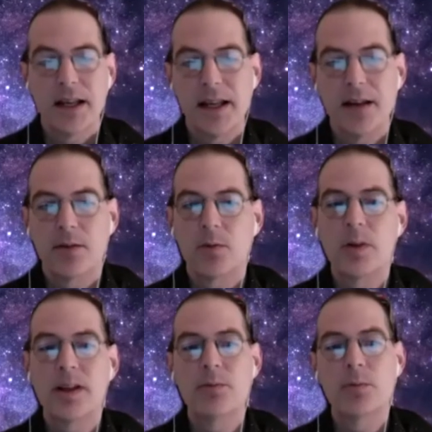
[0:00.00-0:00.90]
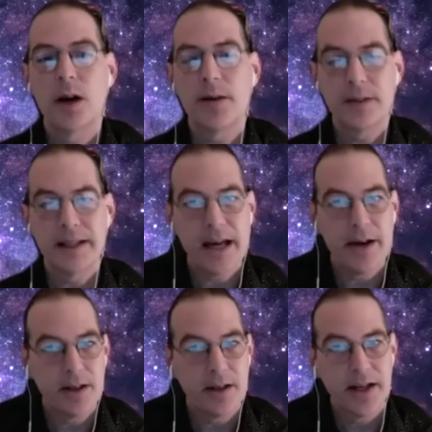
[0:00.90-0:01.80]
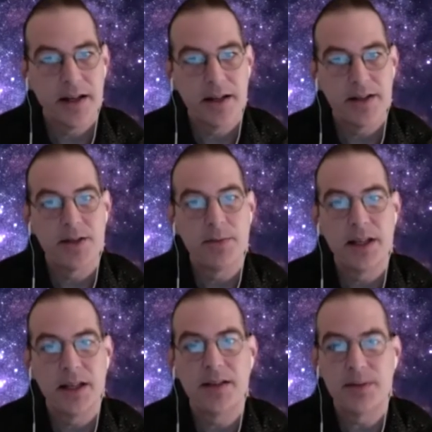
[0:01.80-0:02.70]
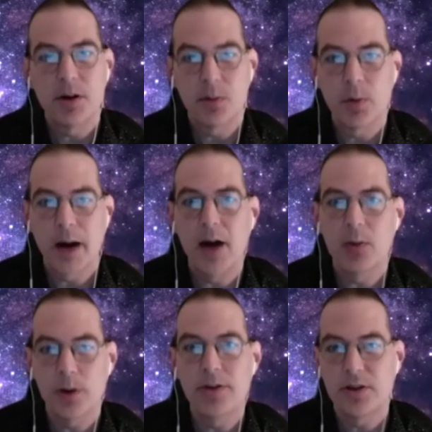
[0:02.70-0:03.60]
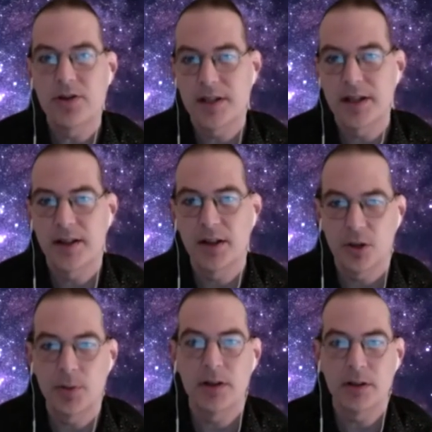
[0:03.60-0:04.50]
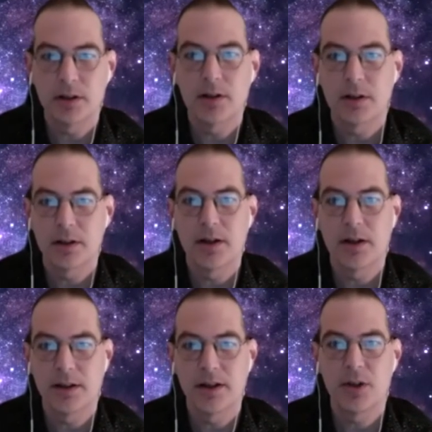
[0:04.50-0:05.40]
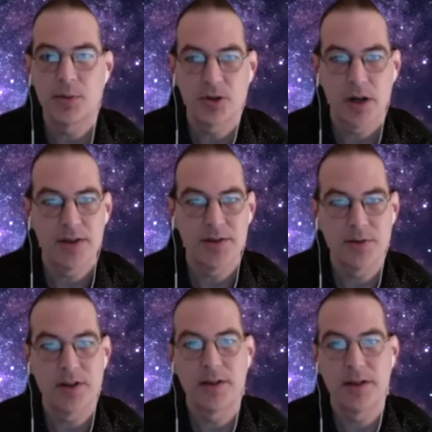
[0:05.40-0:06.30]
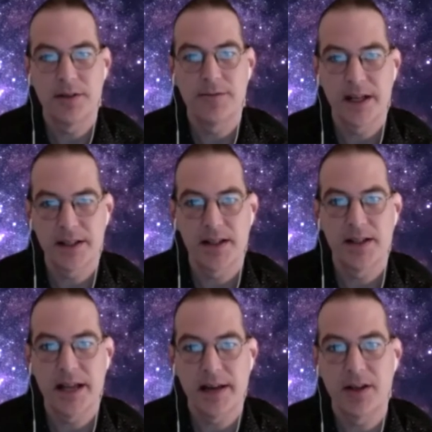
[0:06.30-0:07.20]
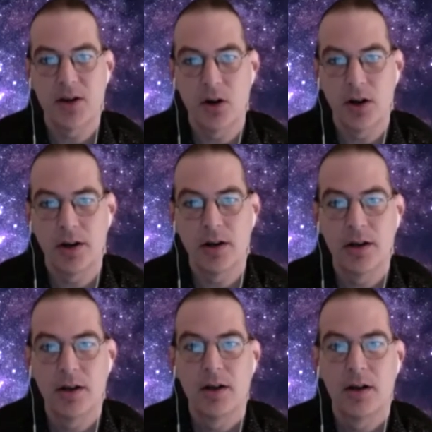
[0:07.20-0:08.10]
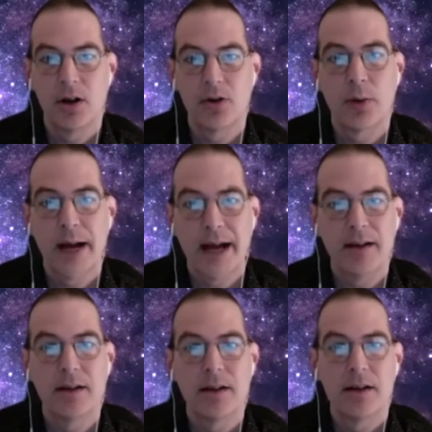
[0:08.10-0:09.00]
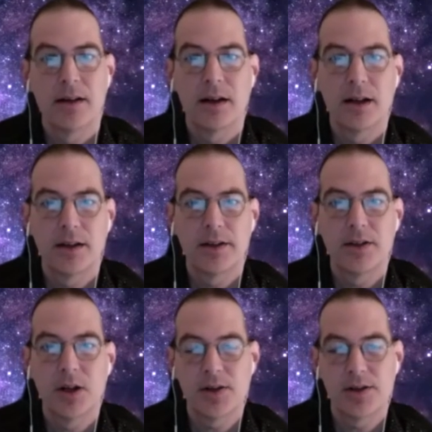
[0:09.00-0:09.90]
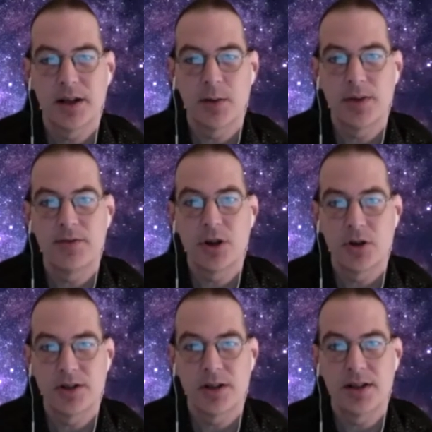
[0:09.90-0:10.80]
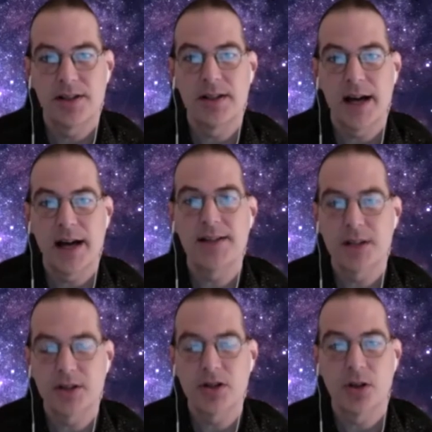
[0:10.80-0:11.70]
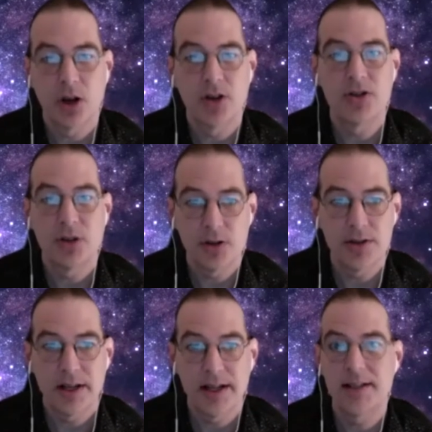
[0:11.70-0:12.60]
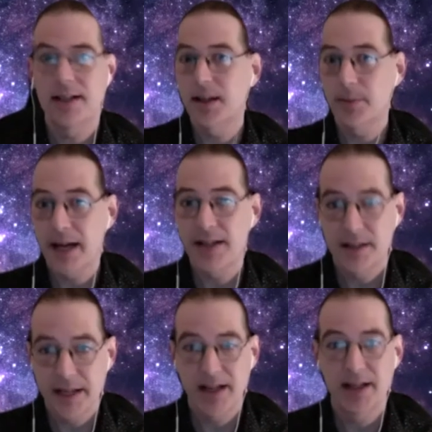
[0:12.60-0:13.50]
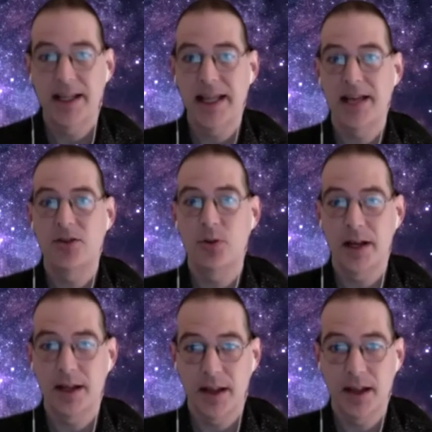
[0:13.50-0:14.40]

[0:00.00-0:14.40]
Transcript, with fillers: We roughly calculated it to be around what they're using in the human trials for the effects that it's having on the rat. The dose that we've chosen is not such a large dose that it's incapacitated. It can't do anything.